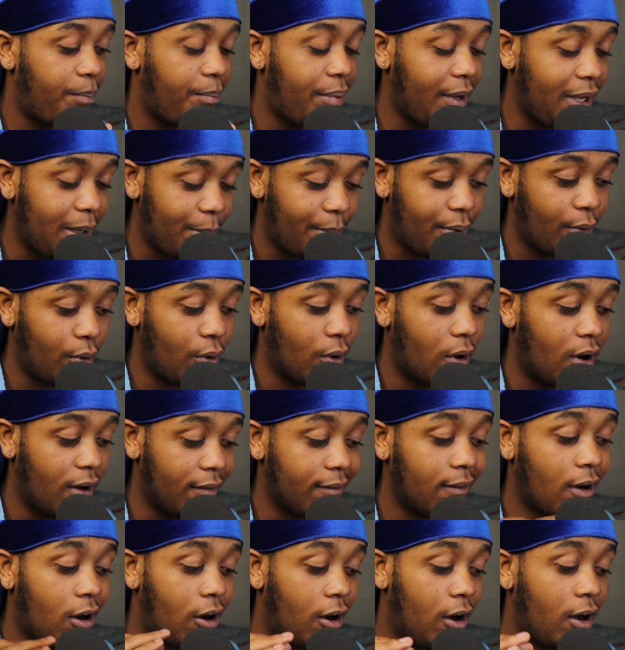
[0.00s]
people
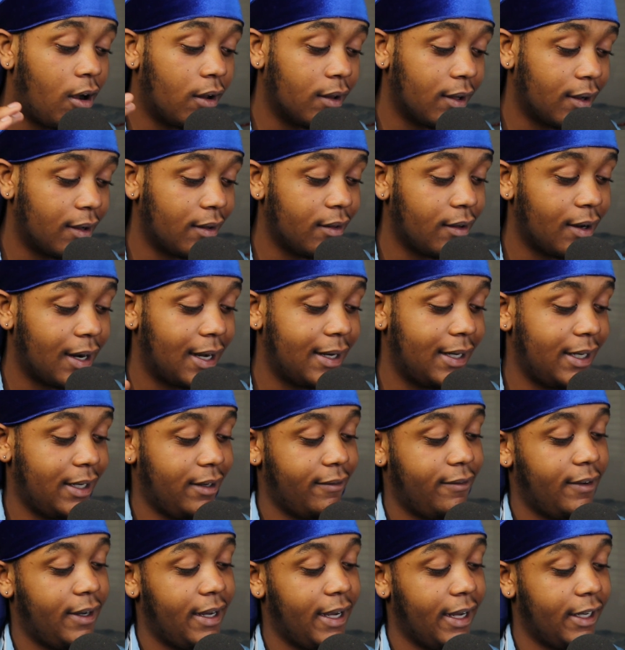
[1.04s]
of all other
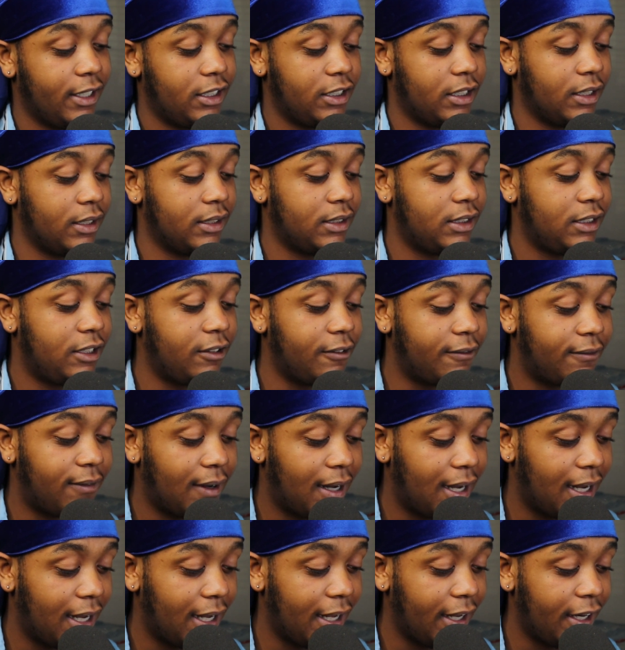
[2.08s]
identifications to
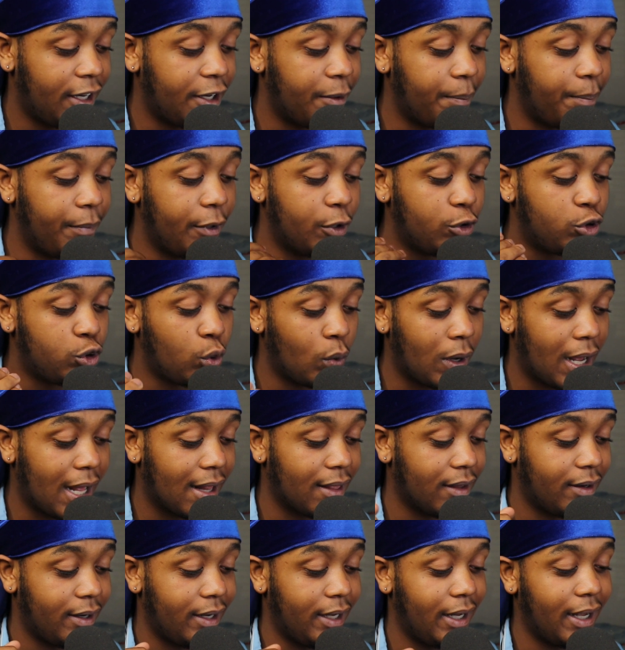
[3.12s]
find
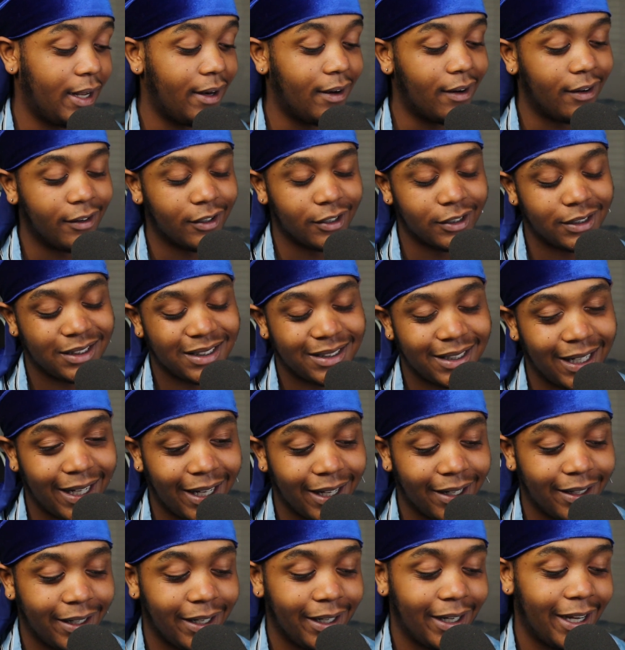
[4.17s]
mutuality and
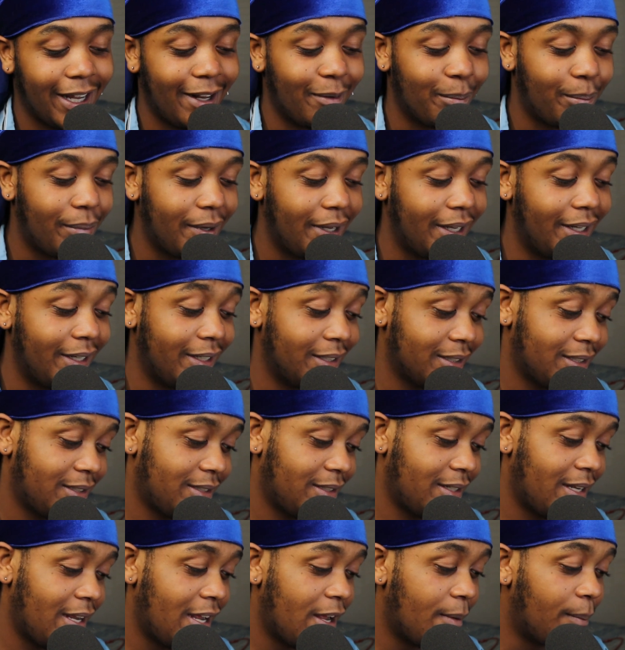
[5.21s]
understanding and peace.